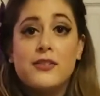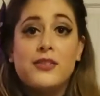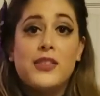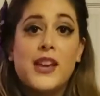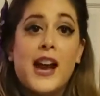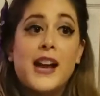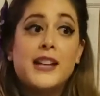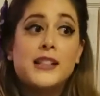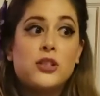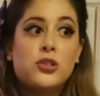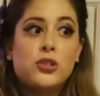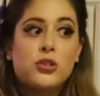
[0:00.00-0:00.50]

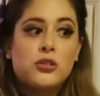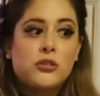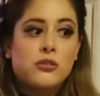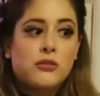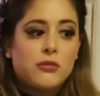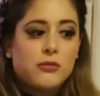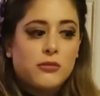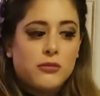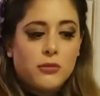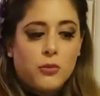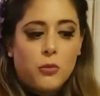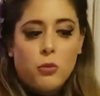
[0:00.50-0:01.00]
That's
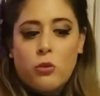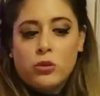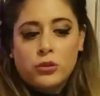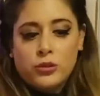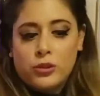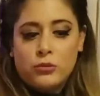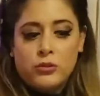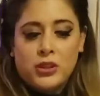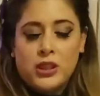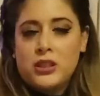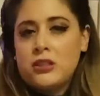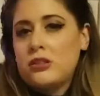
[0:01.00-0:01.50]
all
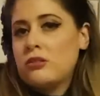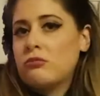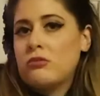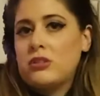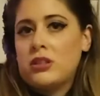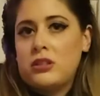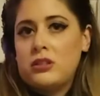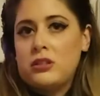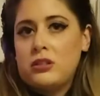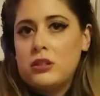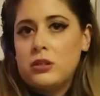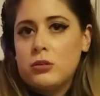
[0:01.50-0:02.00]
you need to
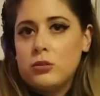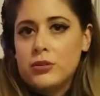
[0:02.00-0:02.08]
really do,